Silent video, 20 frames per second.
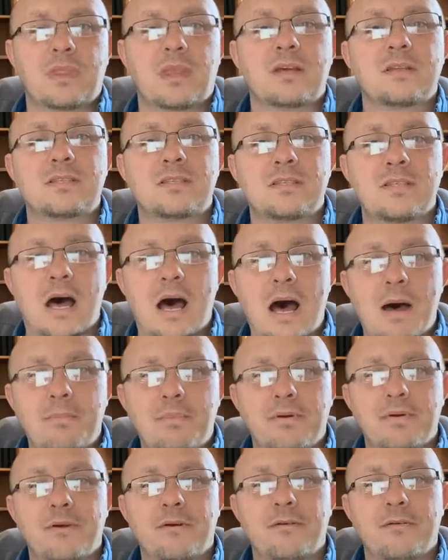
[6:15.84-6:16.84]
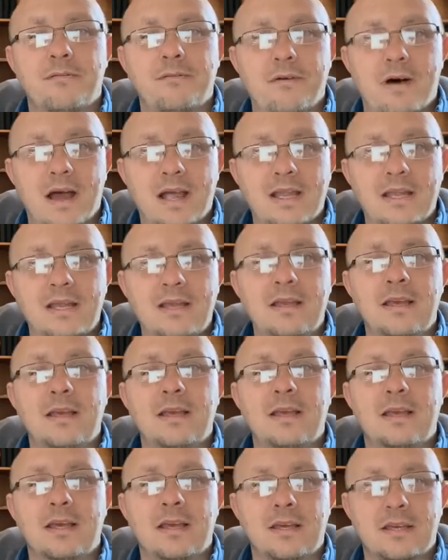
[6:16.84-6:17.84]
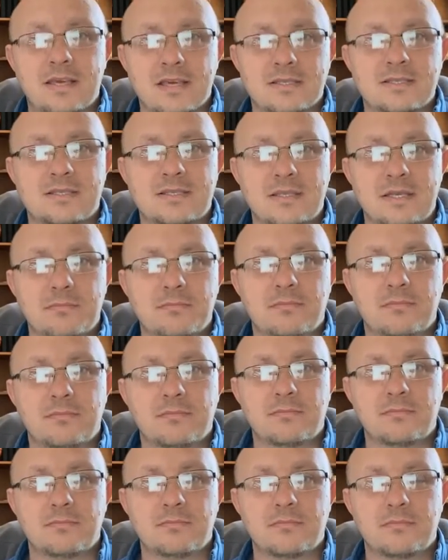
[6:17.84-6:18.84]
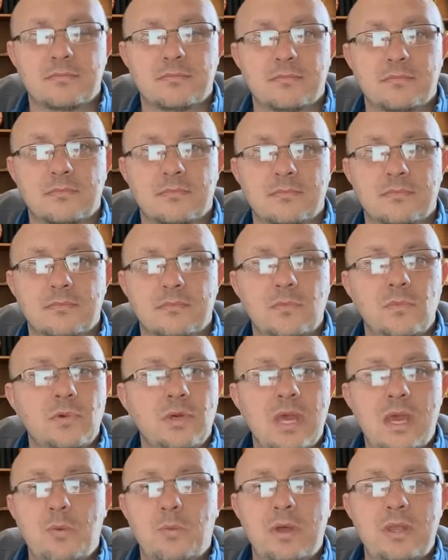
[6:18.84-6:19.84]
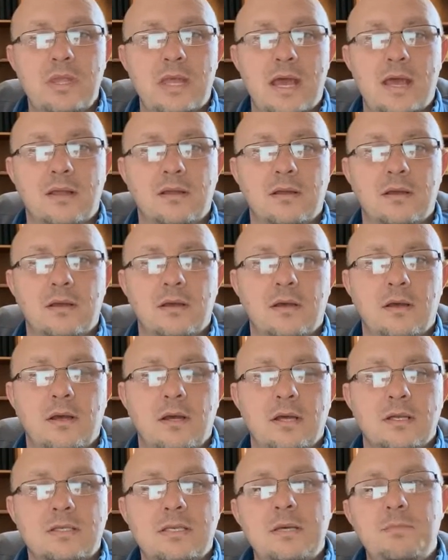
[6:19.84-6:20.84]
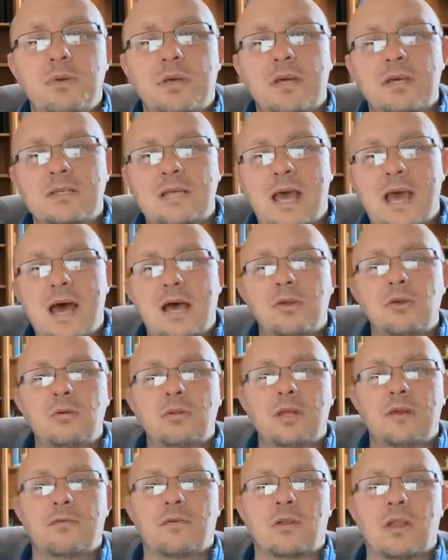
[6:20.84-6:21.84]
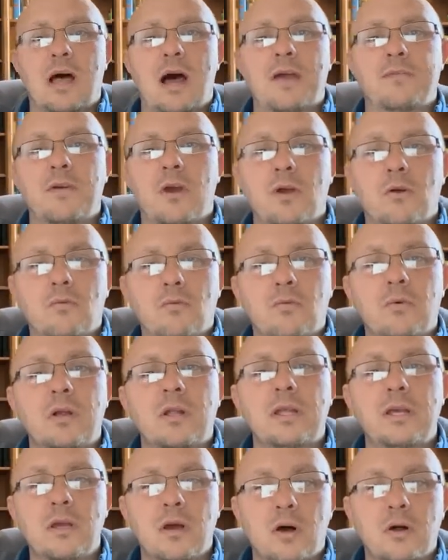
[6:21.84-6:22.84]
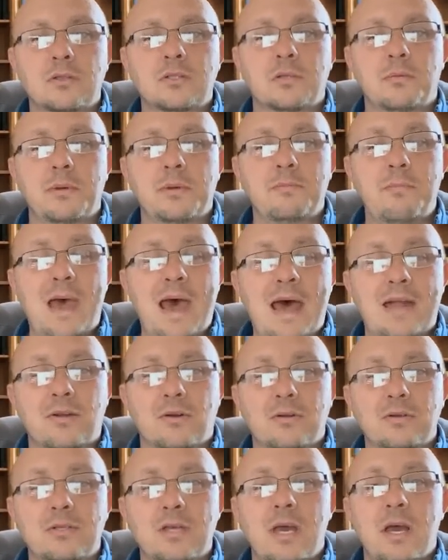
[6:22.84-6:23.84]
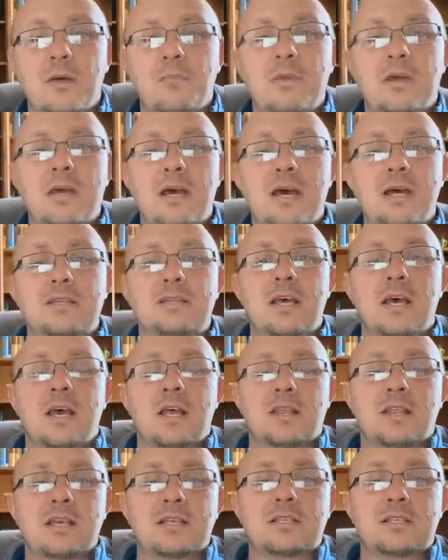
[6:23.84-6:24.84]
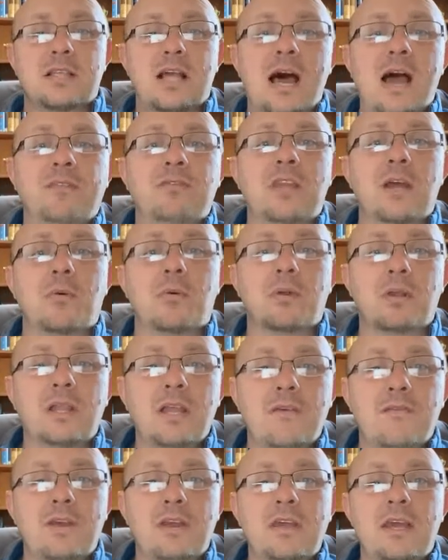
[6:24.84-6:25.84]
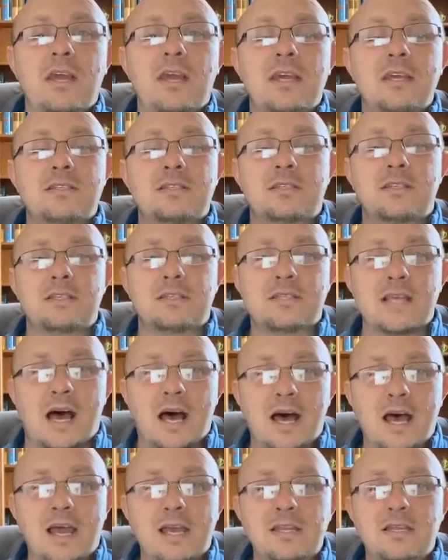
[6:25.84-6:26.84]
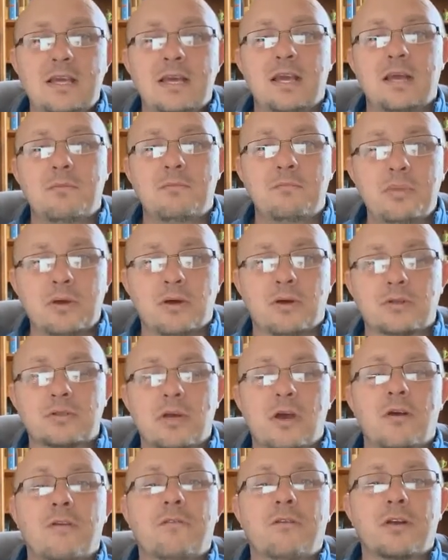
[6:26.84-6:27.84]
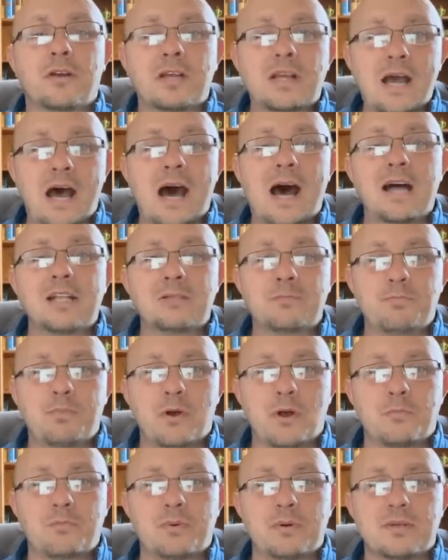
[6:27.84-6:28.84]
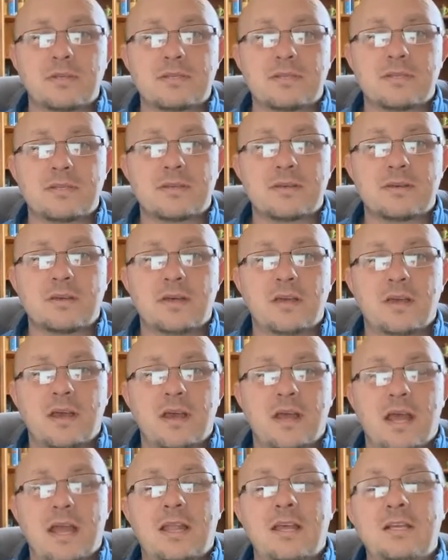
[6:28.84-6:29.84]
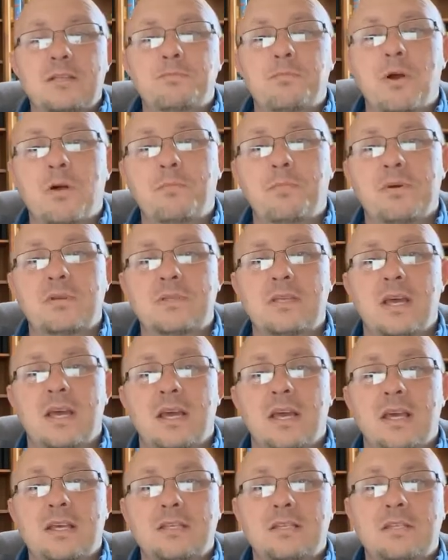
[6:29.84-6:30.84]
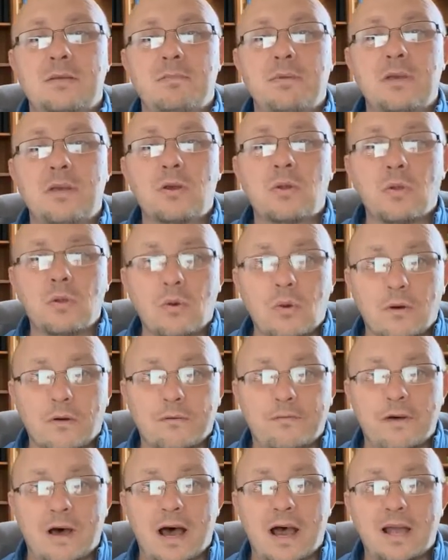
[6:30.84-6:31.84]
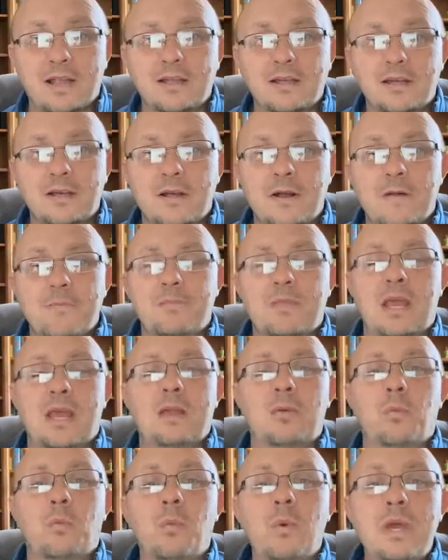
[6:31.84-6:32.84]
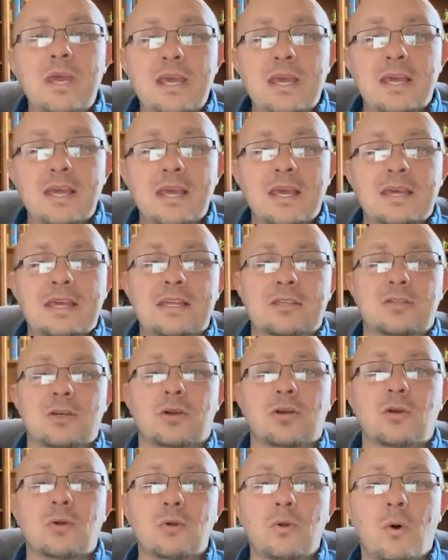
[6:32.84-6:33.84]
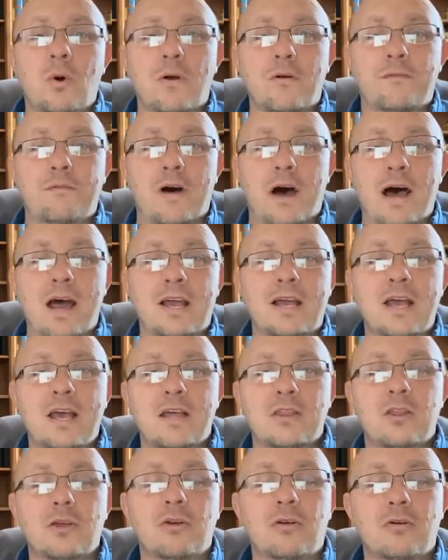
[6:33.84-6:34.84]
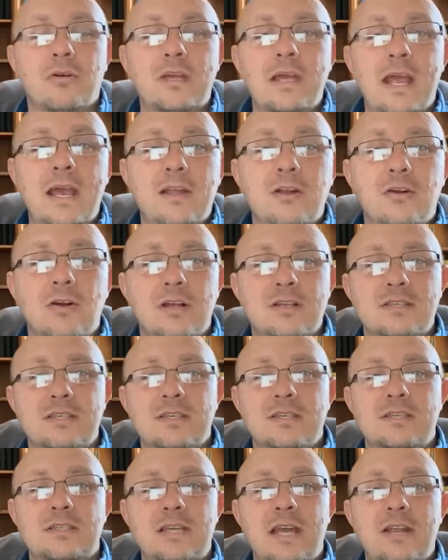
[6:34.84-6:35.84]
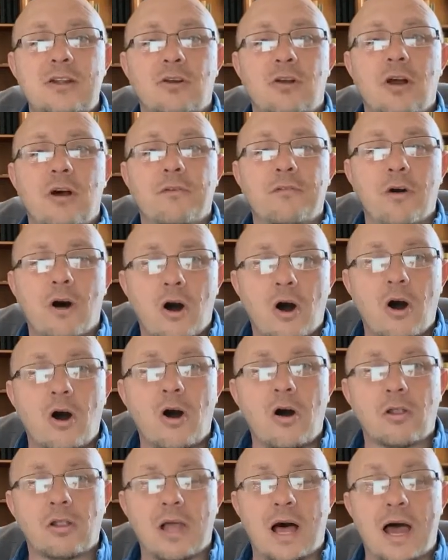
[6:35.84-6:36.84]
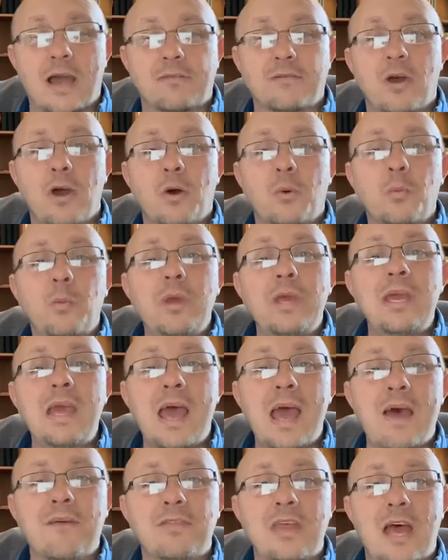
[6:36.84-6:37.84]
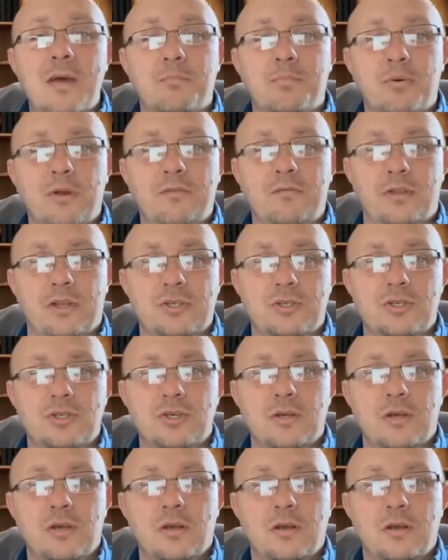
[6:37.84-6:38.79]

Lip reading: Stop fighting against him. You can't win that. See, because how you live your life really ultimately matters, because this life that we're living is designed and built for God's purpose. And his purpose is to be glorified. And we get to glorify the creator and sustainer of all life. We have that privilege.